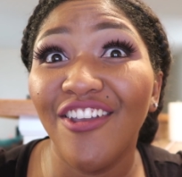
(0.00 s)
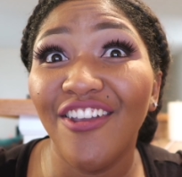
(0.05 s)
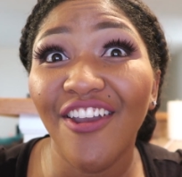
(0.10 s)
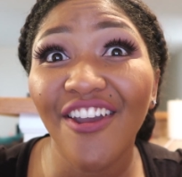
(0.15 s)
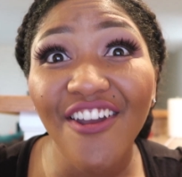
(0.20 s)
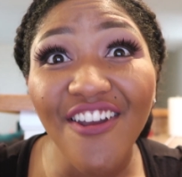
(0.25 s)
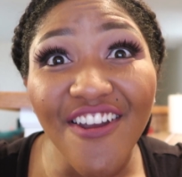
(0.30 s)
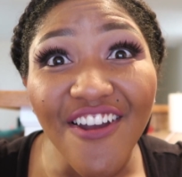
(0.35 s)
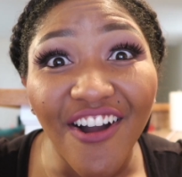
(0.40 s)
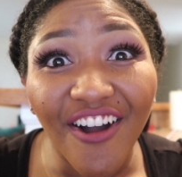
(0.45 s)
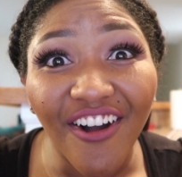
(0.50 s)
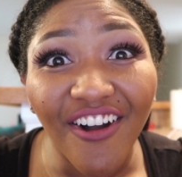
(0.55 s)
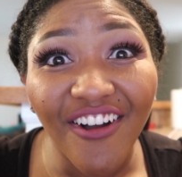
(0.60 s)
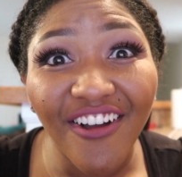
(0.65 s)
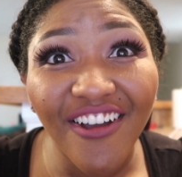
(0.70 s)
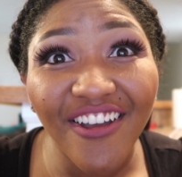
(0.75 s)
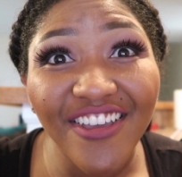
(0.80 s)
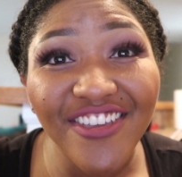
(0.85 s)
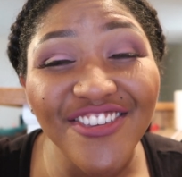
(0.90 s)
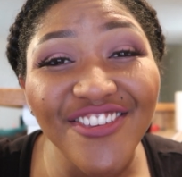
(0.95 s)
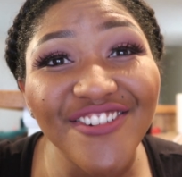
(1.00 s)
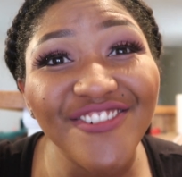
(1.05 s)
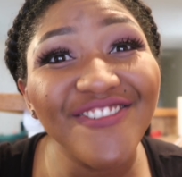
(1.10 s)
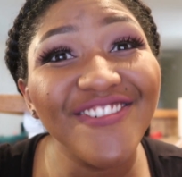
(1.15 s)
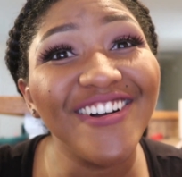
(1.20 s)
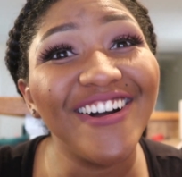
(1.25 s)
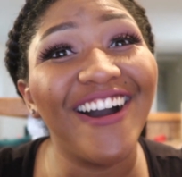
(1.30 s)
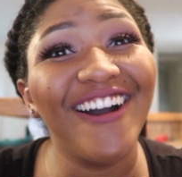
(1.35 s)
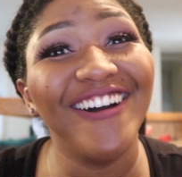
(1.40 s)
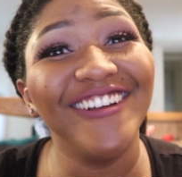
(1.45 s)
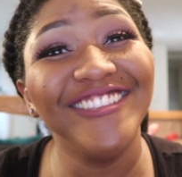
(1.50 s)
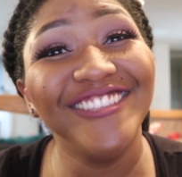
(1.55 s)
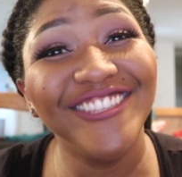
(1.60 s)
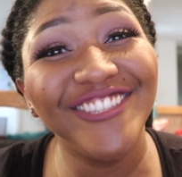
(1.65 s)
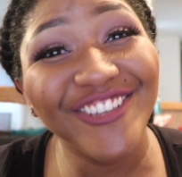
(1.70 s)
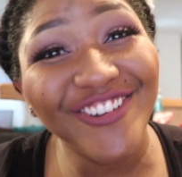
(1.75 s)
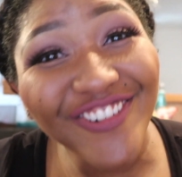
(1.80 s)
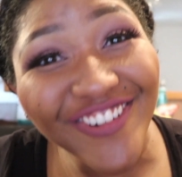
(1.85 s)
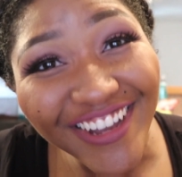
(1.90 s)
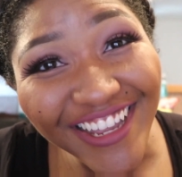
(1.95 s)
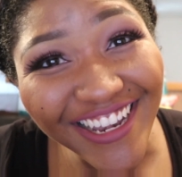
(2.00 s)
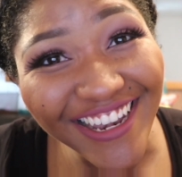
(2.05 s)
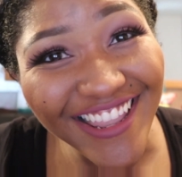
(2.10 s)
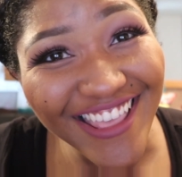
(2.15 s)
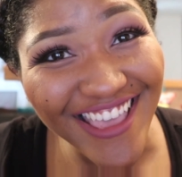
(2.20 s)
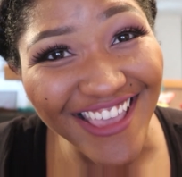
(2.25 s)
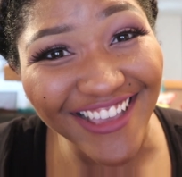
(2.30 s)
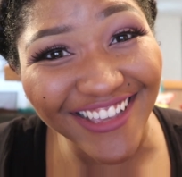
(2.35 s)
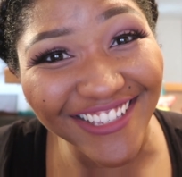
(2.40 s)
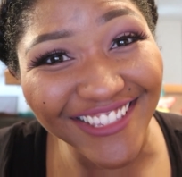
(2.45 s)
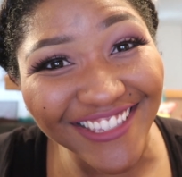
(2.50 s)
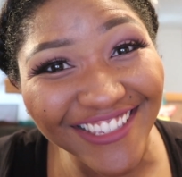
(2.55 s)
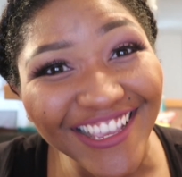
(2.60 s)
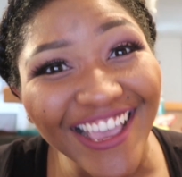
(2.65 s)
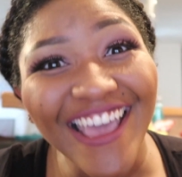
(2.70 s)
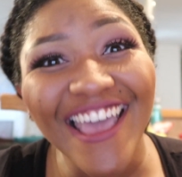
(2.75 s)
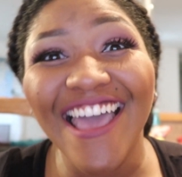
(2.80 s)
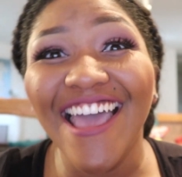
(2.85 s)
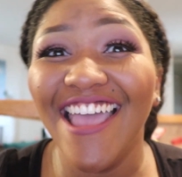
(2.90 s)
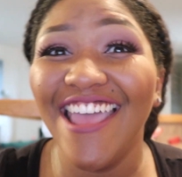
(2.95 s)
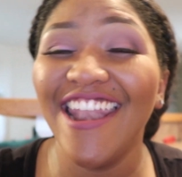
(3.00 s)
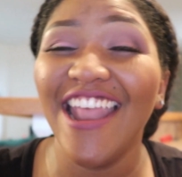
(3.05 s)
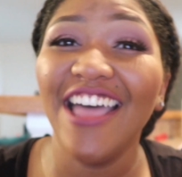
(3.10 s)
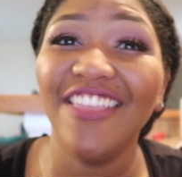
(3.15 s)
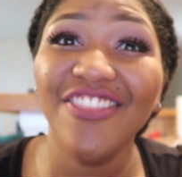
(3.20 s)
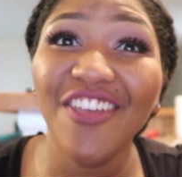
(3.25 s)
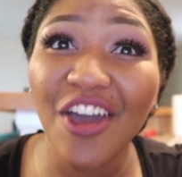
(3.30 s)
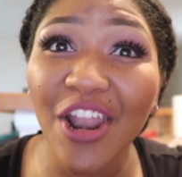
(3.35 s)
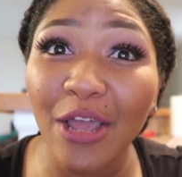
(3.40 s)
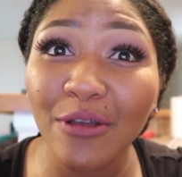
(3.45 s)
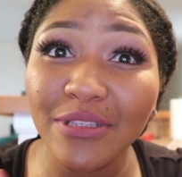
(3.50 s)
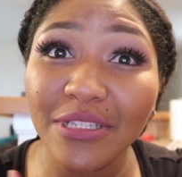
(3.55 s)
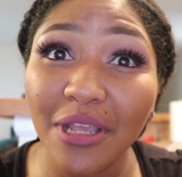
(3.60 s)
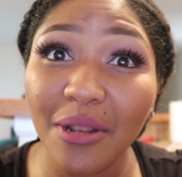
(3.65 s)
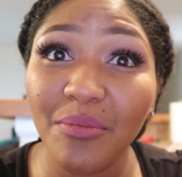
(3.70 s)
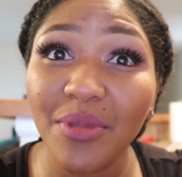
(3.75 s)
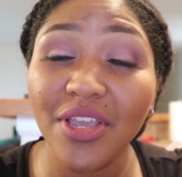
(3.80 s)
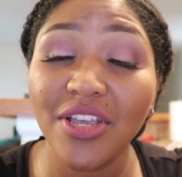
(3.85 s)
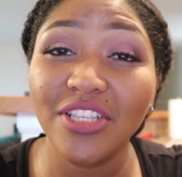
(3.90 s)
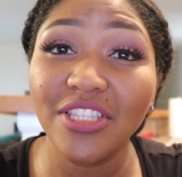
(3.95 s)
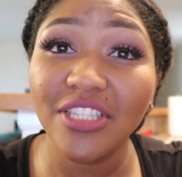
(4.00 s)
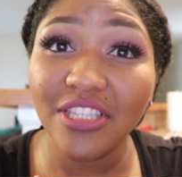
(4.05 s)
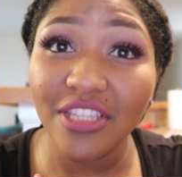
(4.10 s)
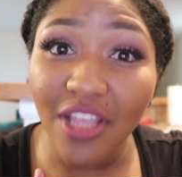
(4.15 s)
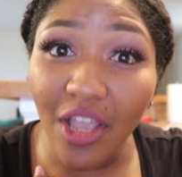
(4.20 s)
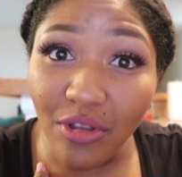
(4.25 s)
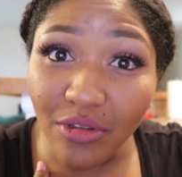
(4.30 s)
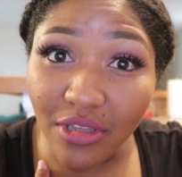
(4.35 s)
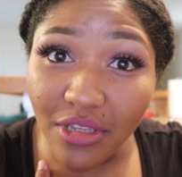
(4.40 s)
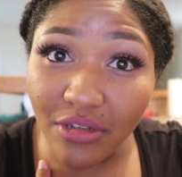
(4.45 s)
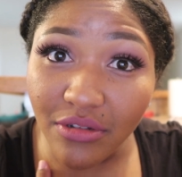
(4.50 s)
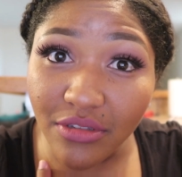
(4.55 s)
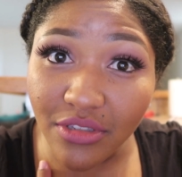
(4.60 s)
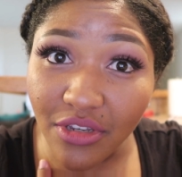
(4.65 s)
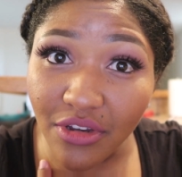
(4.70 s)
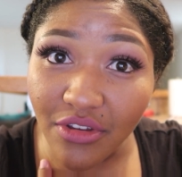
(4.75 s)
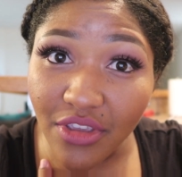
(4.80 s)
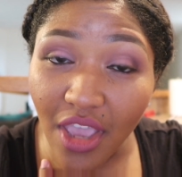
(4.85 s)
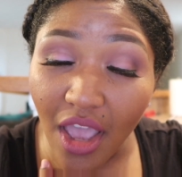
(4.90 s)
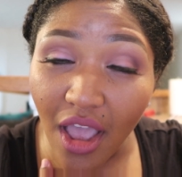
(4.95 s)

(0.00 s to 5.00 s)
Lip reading: girl, you are doing this. And I thought I was gonna be a slow loser,